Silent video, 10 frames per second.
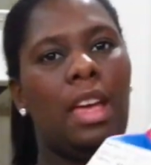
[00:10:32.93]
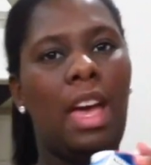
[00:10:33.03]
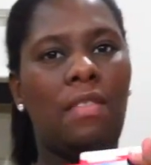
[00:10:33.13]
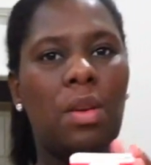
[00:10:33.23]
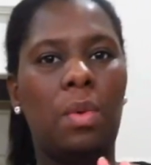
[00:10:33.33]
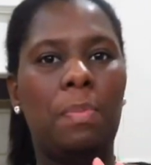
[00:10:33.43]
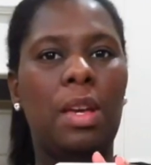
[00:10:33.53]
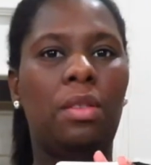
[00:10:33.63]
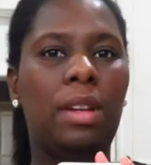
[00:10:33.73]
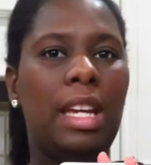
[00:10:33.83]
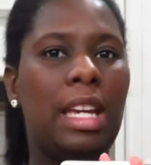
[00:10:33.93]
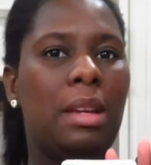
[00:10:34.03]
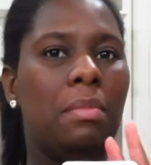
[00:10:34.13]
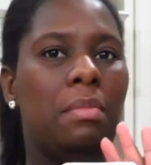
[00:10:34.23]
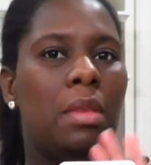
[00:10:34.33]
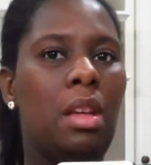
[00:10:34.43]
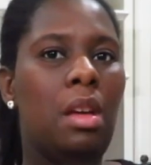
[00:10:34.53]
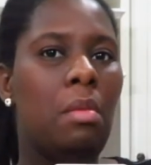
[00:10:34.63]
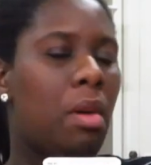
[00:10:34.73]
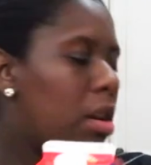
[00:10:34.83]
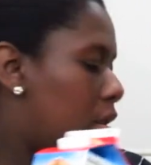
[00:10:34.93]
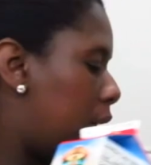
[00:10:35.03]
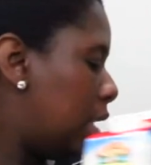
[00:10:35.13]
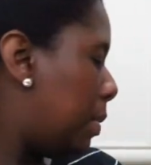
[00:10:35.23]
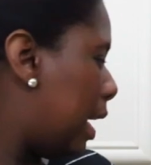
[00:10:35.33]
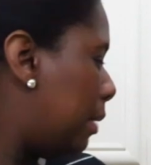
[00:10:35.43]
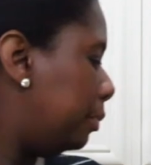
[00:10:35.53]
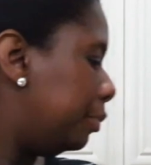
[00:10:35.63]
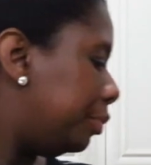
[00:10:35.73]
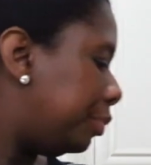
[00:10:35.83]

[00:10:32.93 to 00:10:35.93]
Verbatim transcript: Heavy whipping cream, part of the recipe.